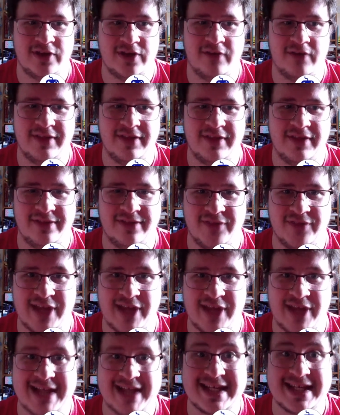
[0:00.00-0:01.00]
with for
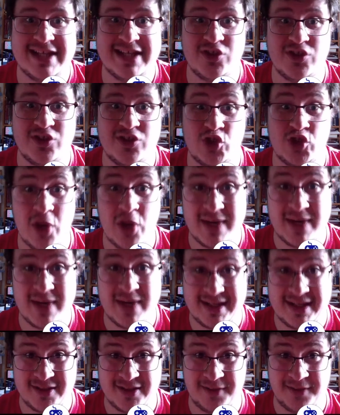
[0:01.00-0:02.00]
that is Joe
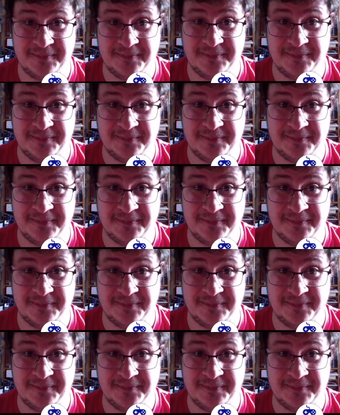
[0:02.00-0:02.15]
Linton.